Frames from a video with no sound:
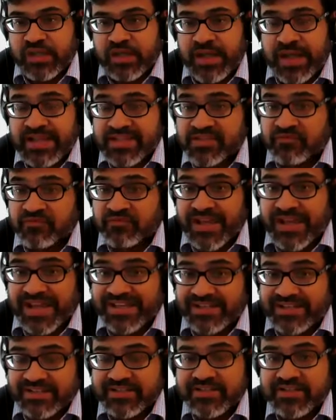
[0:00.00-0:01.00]
as
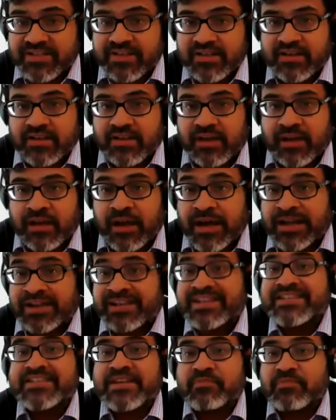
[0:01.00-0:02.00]
valid,
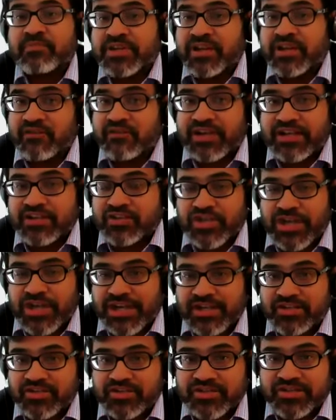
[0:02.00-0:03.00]
unless somebody really
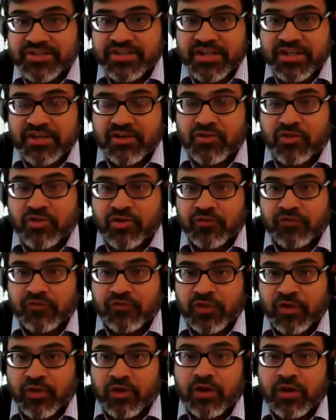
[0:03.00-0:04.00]
challenges it in a court
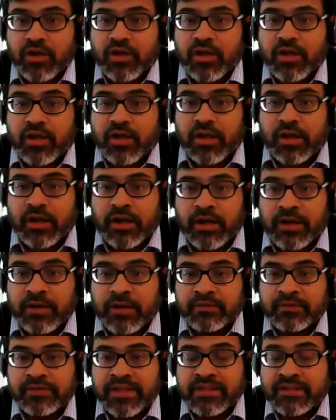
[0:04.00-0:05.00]
of law,
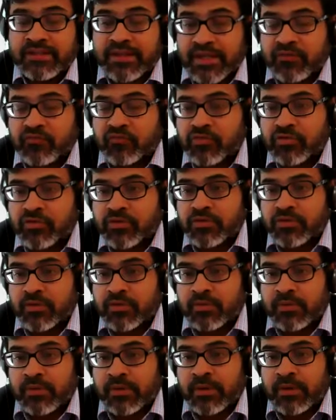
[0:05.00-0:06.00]
then that would,
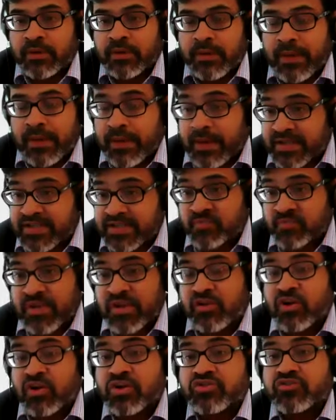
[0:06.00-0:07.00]
as
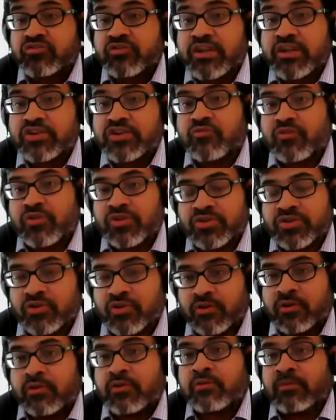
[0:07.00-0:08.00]
being contrary to what
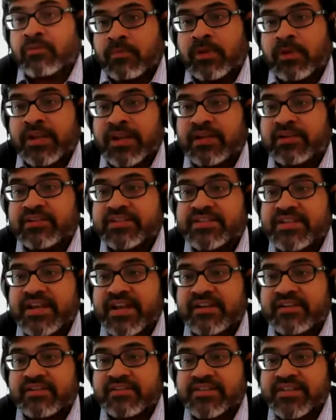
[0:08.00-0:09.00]
your legal
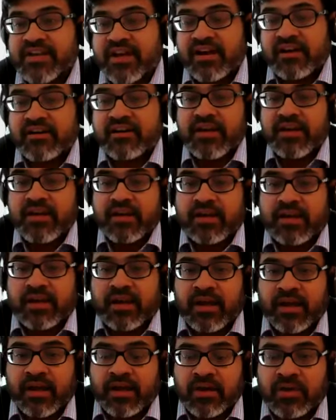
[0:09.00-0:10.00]
standards are,
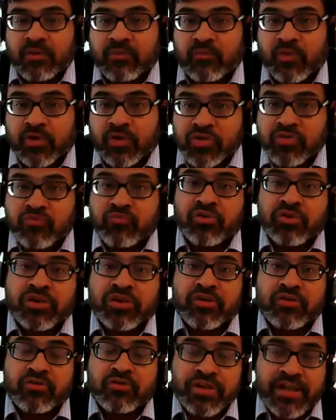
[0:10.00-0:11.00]
what
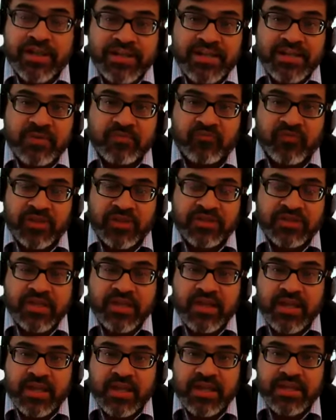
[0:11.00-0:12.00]
you could end up with
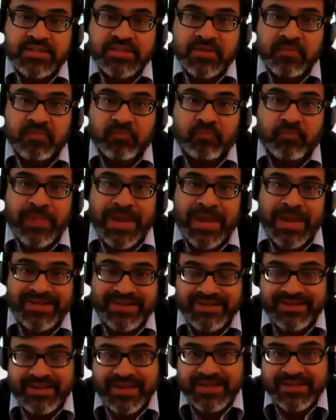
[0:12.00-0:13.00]
is a
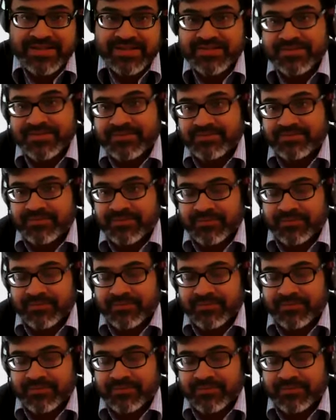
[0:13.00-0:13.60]
patent that